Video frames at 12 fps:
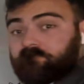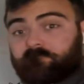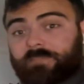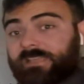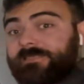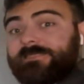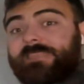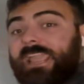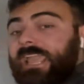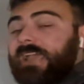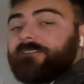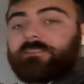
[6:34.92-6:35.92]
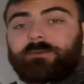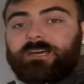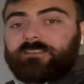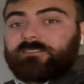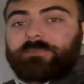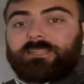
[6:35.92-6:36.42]
And they have the
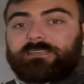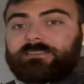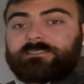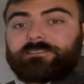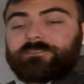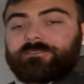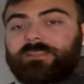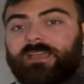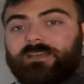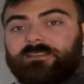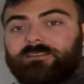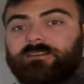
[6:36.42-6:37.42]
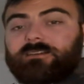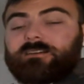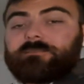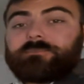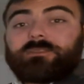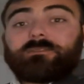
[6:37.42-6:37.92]
possibility to do that.
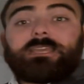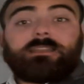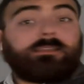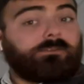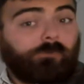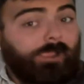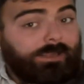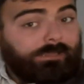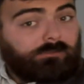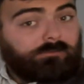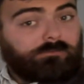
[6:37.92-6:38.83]
Get it in writing.